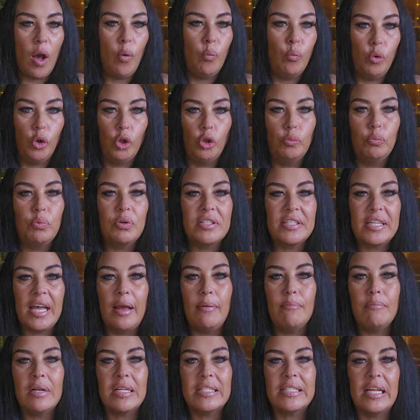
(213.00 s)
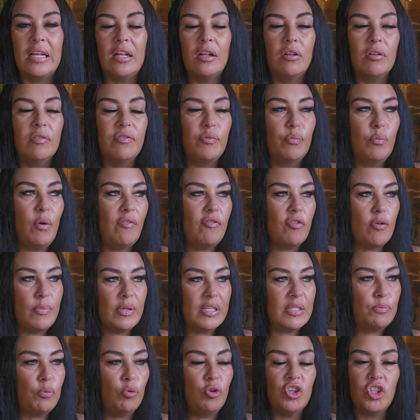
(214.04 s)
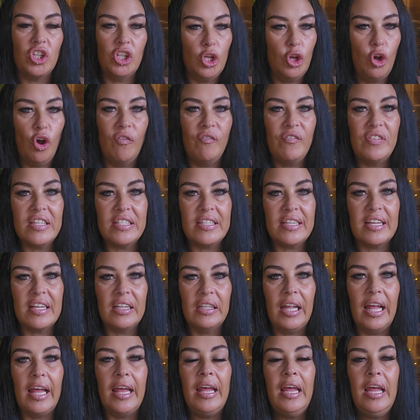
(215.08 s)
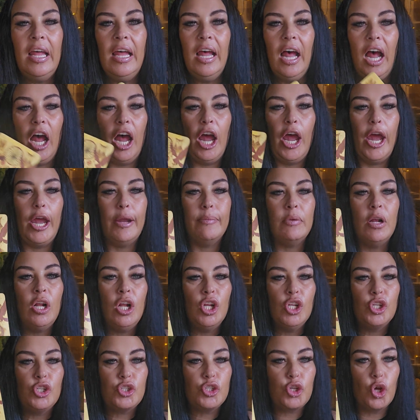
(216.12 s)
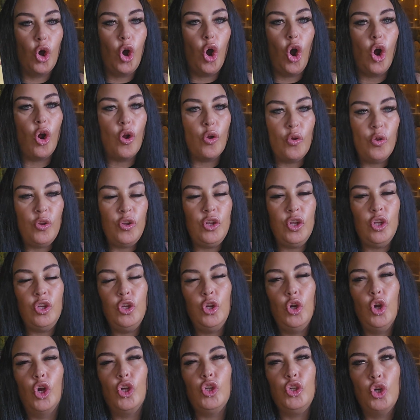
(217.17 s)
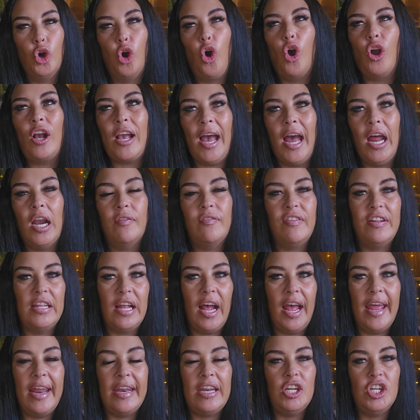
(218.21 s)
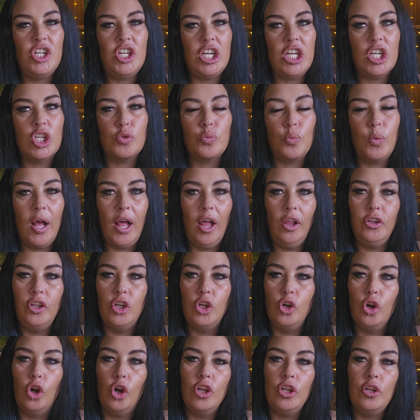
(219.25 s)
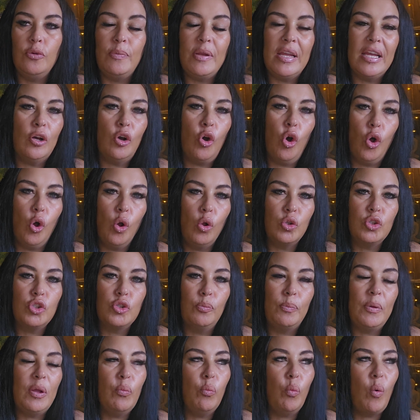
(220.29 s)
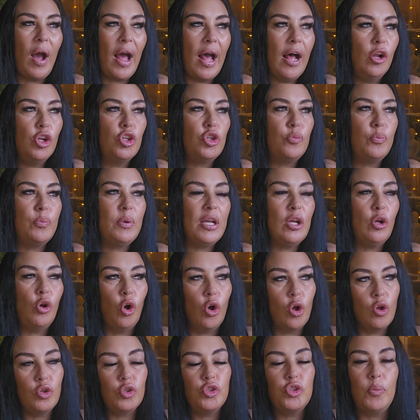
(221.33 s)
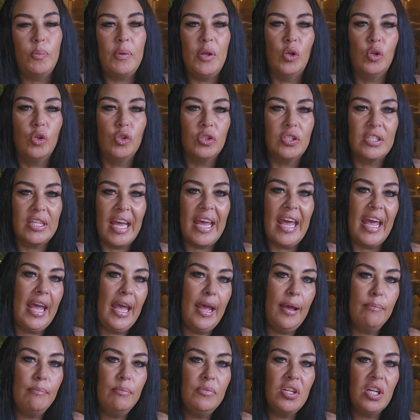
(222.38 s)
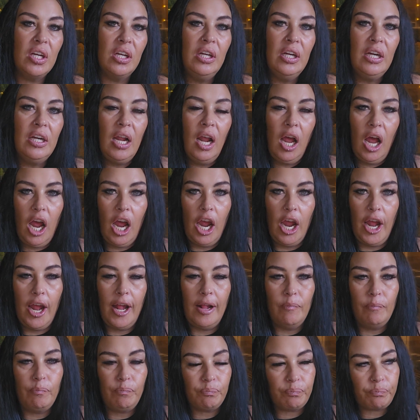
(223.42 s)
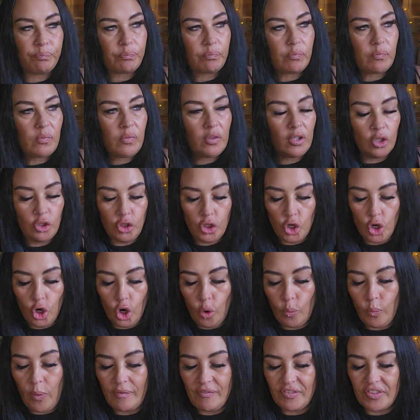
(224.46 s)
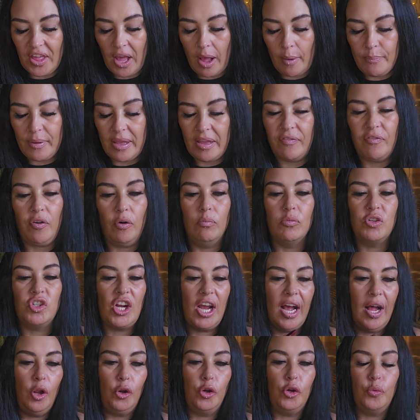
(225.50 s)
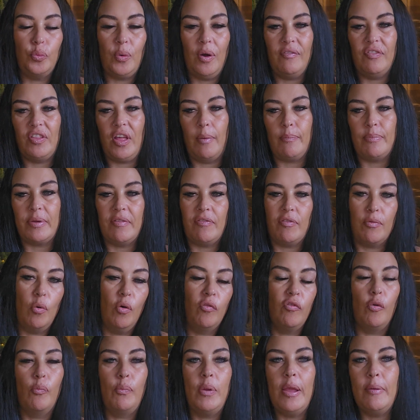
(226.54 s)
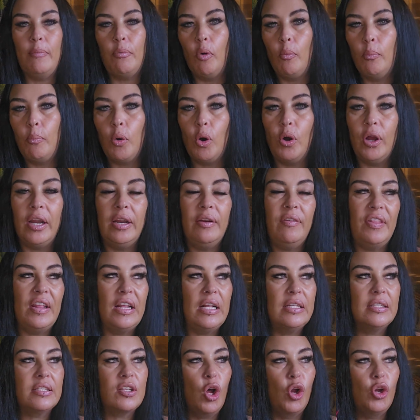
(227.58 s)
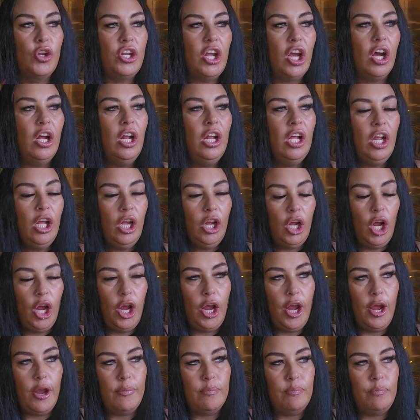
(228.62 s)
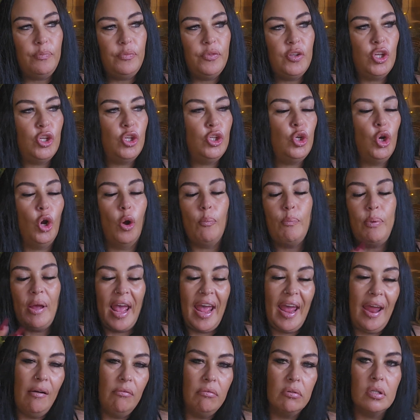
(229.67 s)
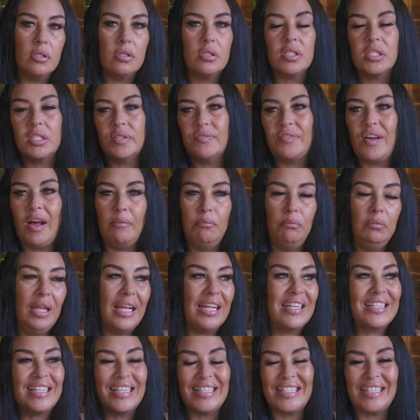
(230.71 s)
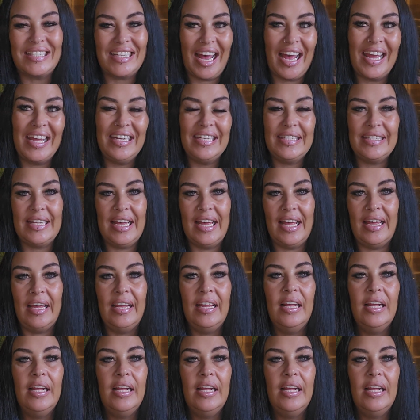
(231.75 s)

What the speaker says: will protect myself, whether it be spiritually or physically. So, you're kind of in that energy as well. You're being called to be wild. You're being called to be untamed. Whether that be from childhood, whether that be from other people putting things on you, parents, family, society,